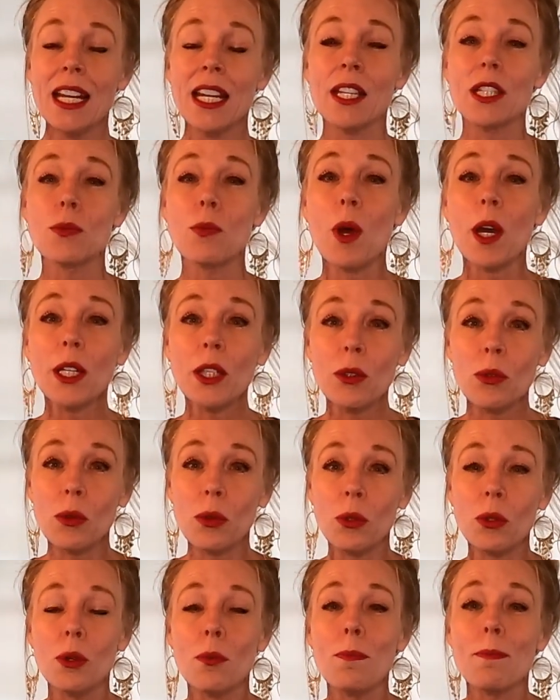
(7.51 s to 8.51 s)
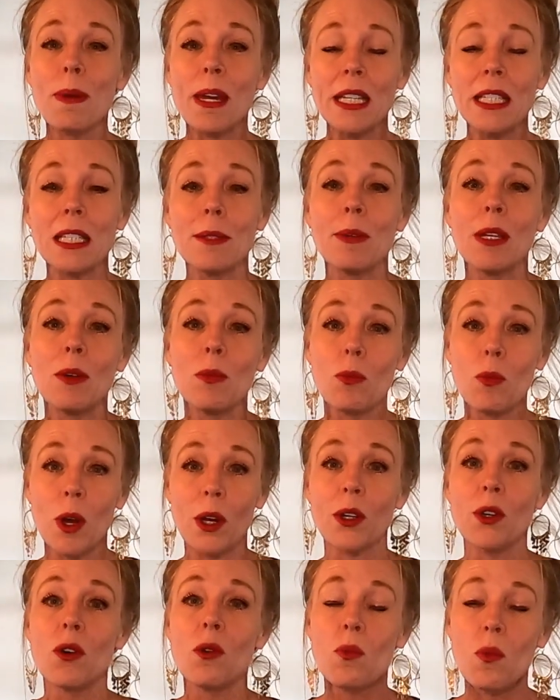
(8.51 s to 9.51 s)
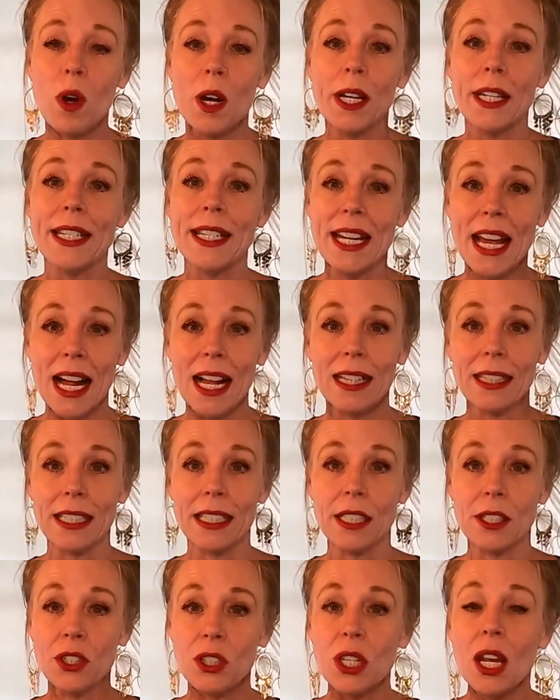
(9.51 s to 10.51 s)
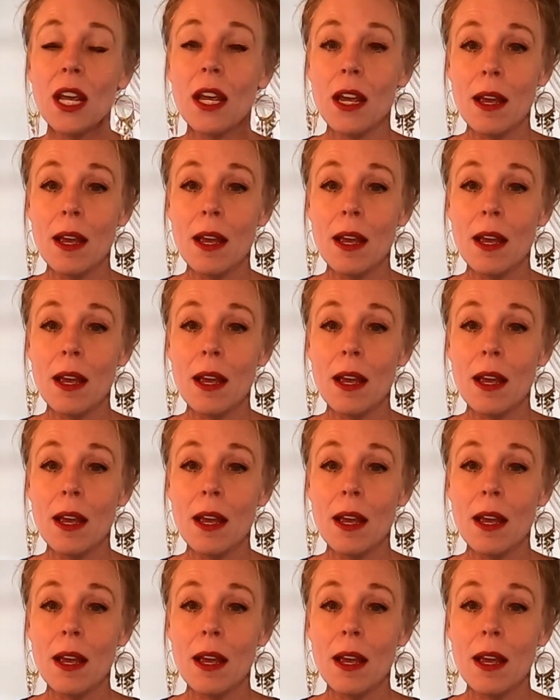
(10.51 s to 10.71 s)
is walk you through Basement 101 knowledge.